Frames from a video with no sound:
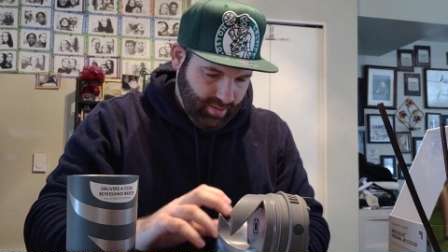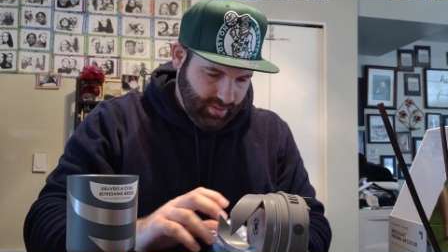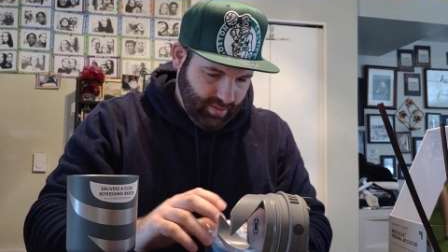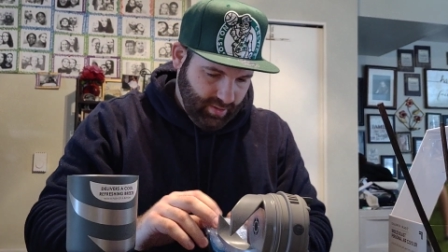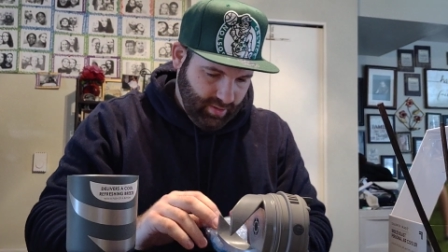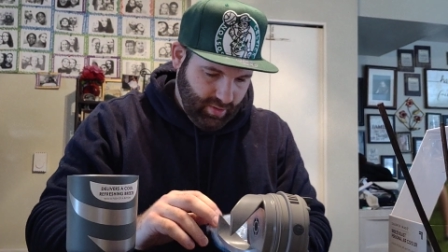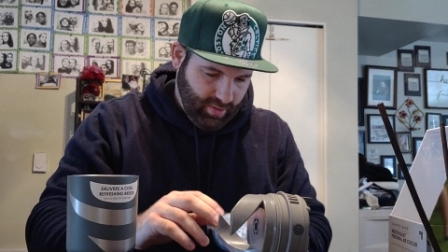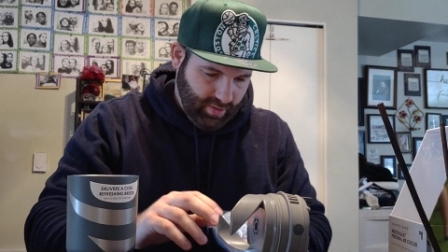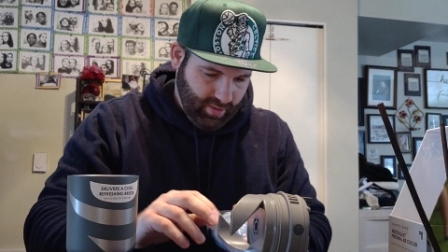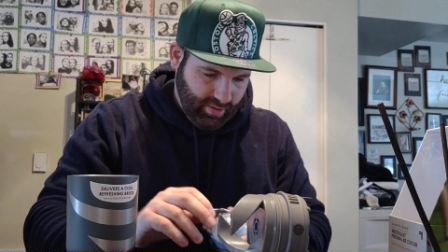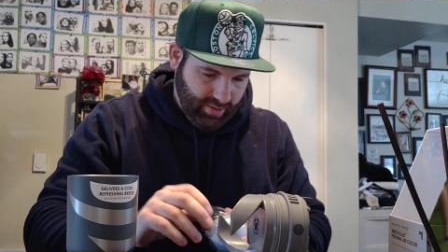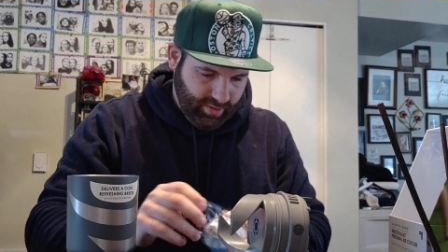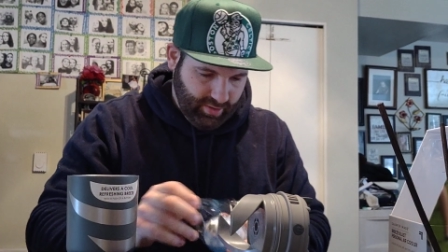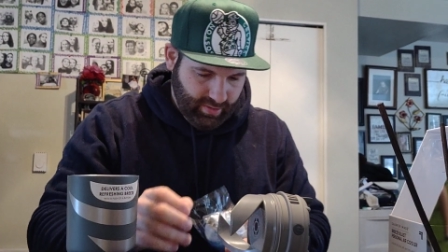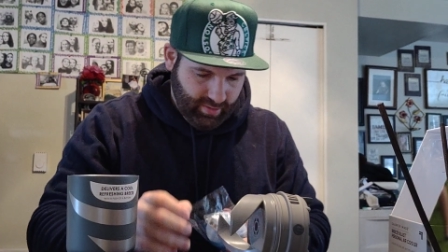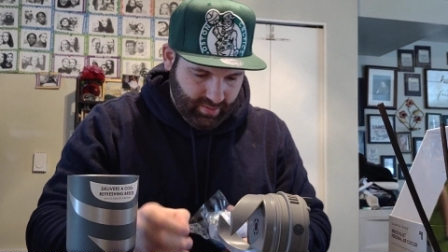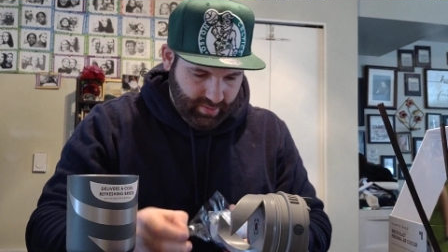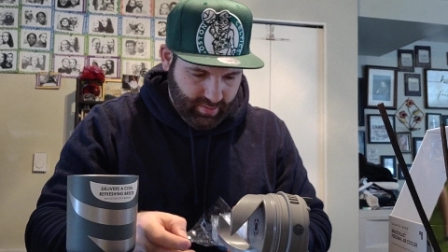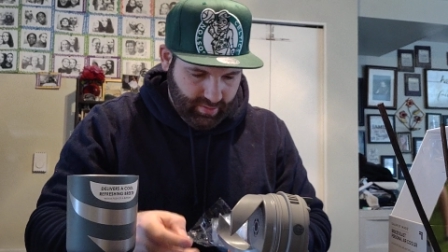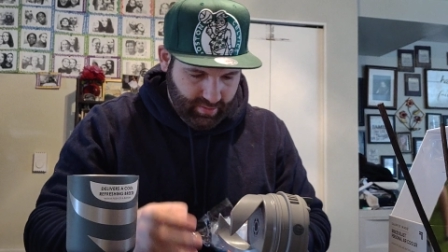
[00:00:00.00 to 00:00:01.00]
So of
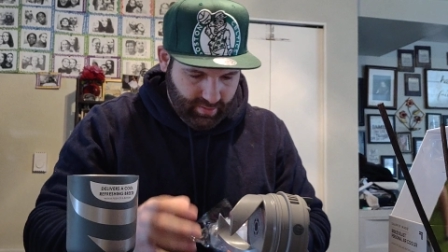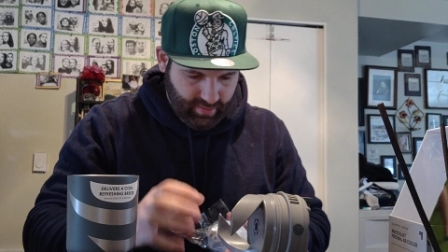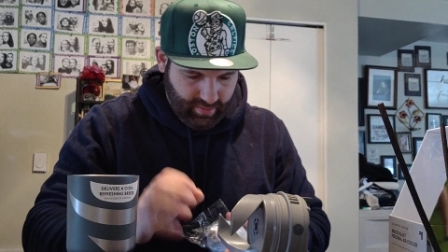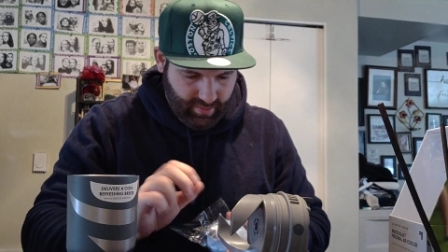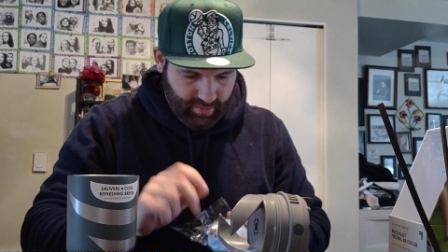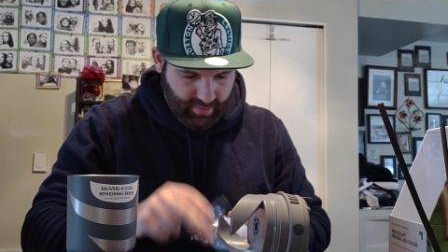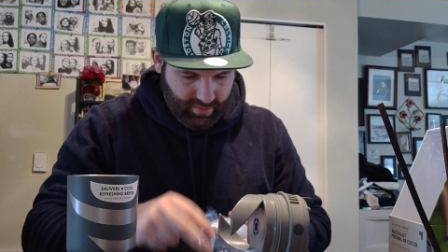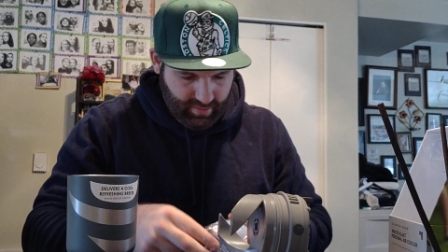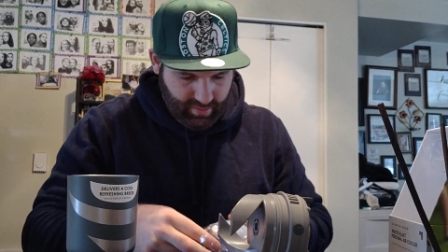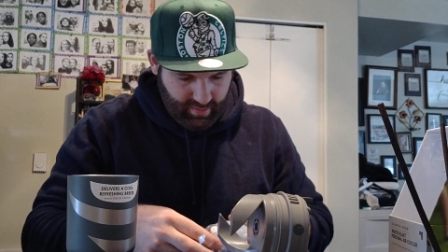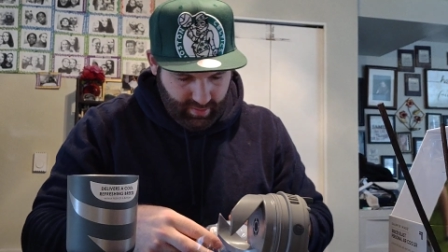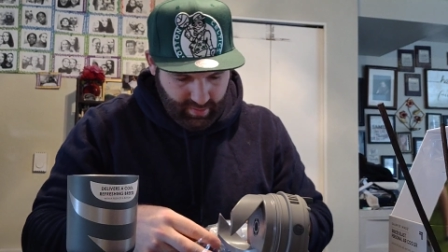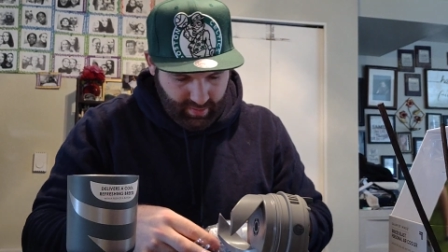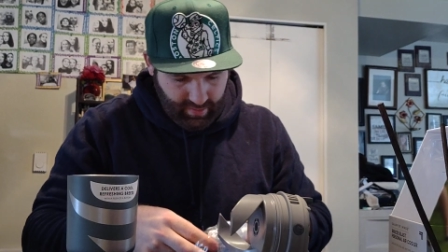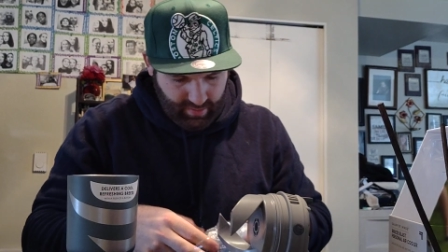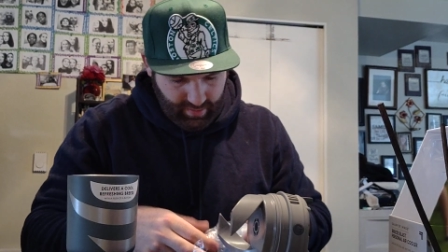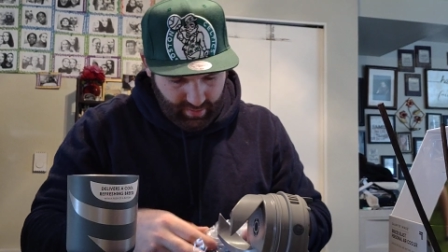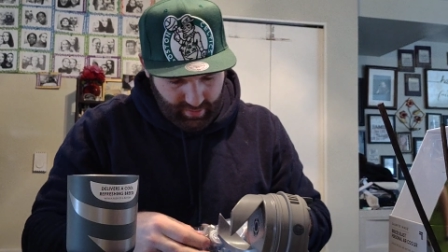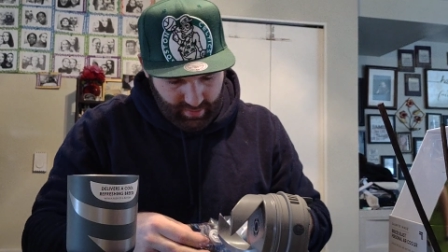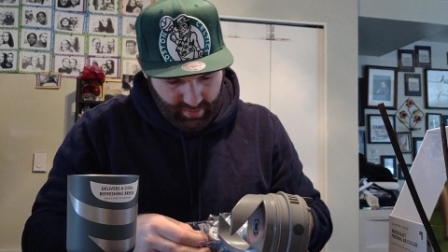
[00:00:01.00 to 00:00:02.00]
course
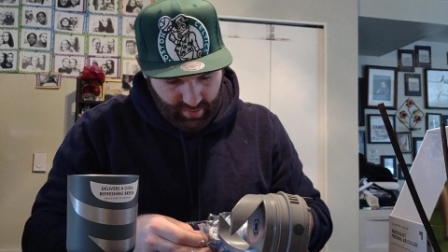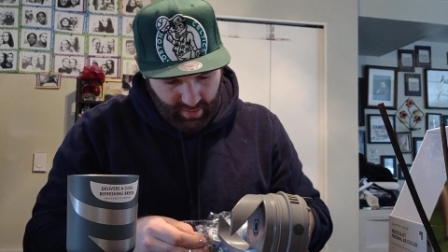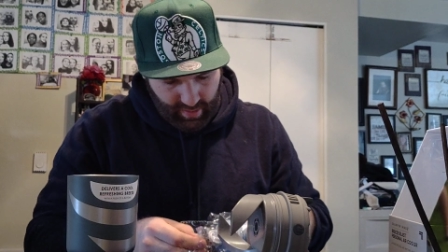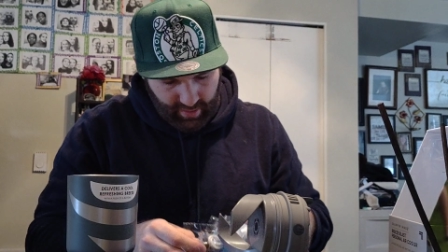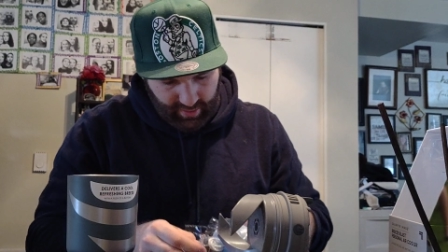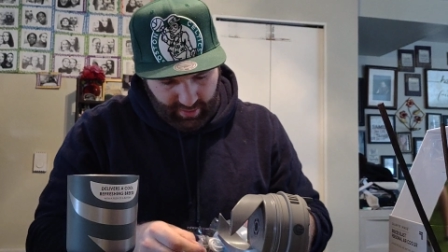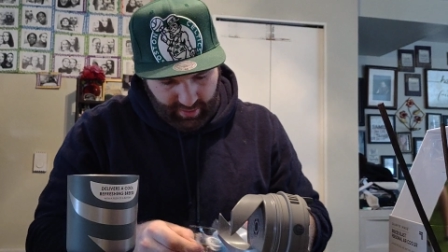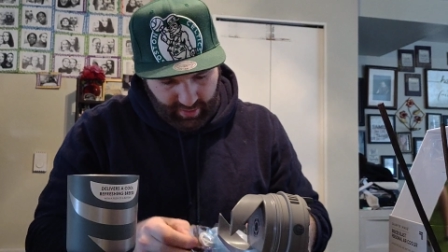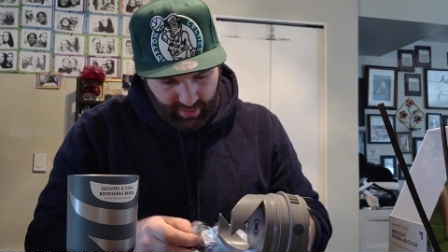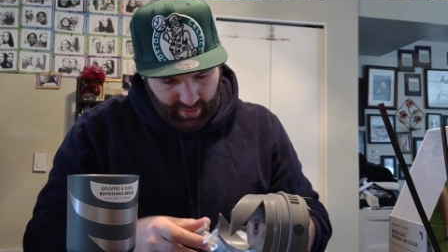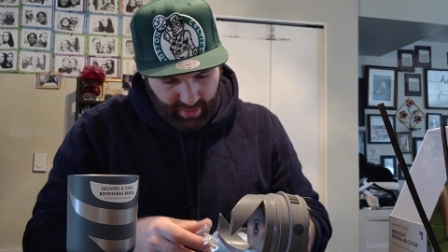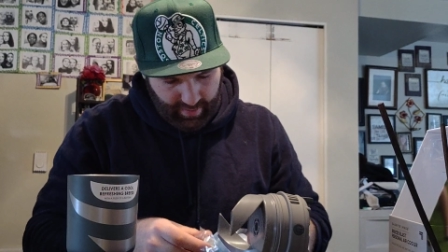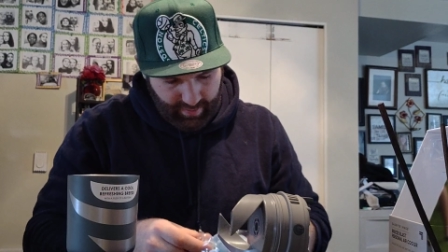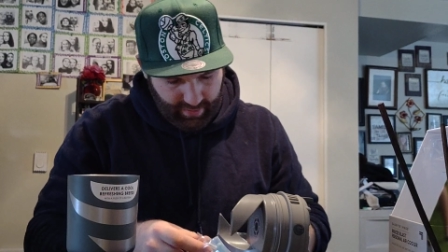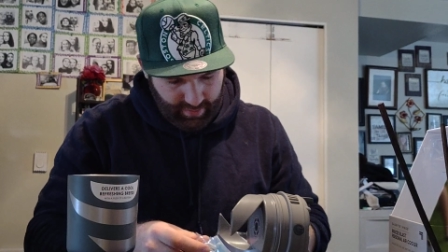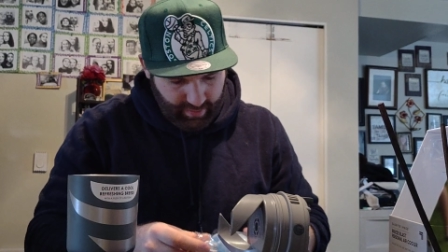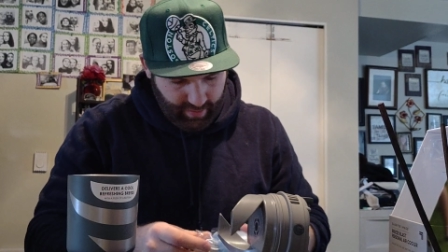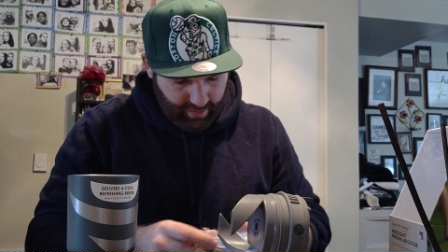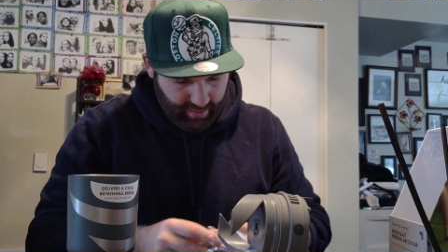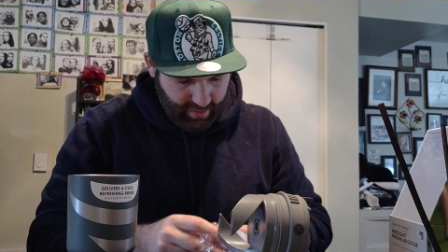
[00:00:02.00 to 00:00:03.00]
also
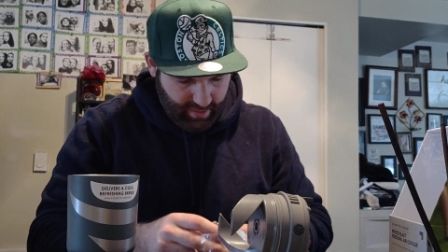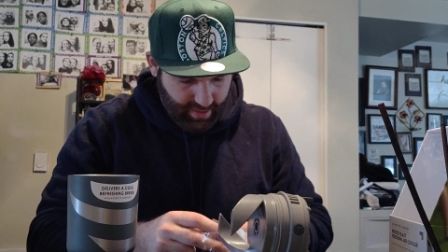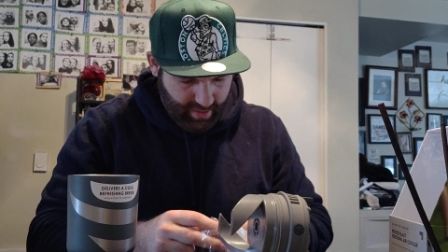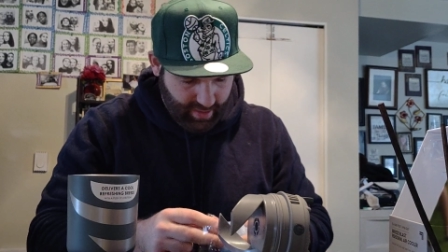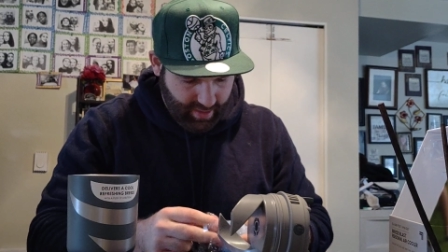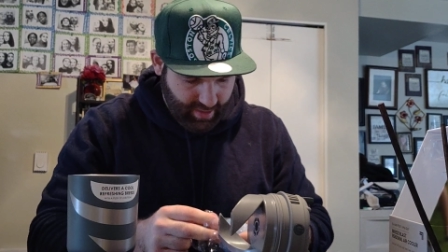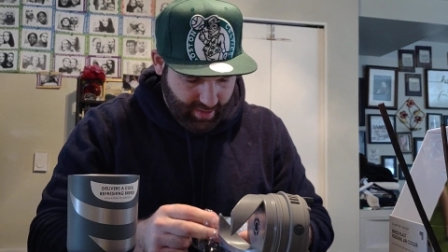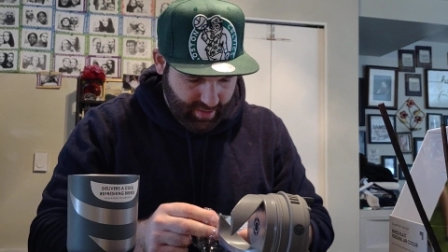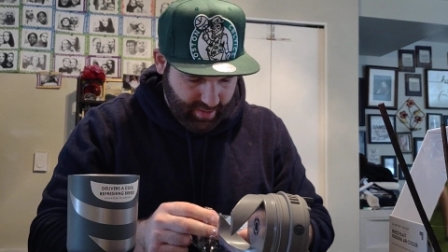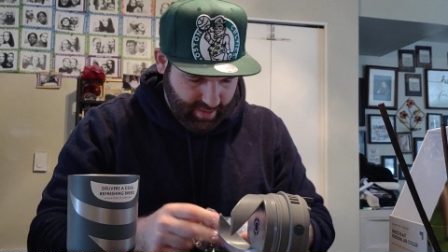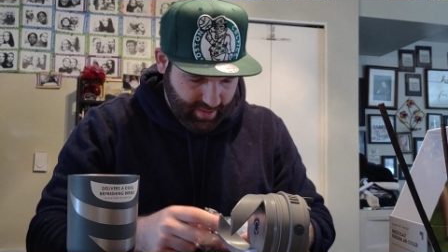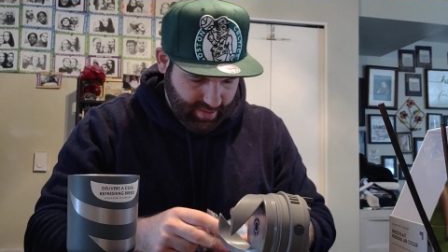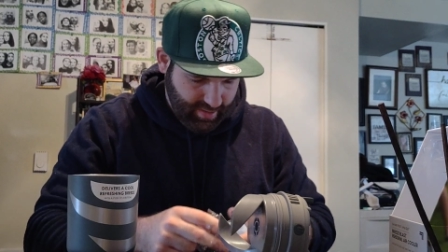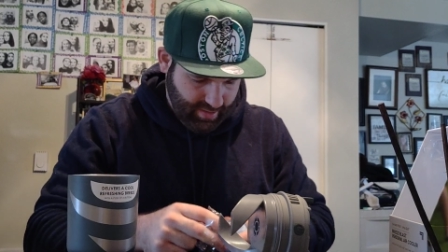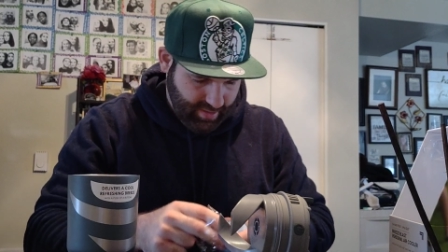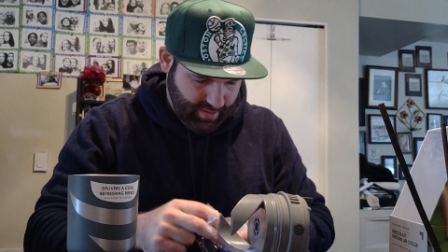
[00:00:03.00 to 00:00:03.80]
comes with a uh,